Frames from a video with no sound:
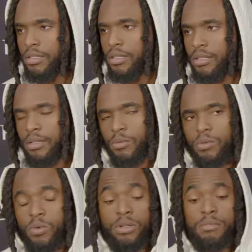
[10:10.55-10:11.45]
And we
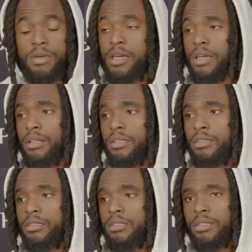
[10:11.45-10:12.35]
want it bad.
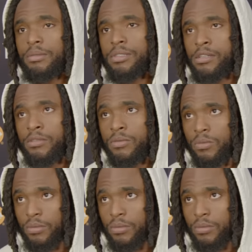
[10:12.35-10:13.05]
It's just sometimes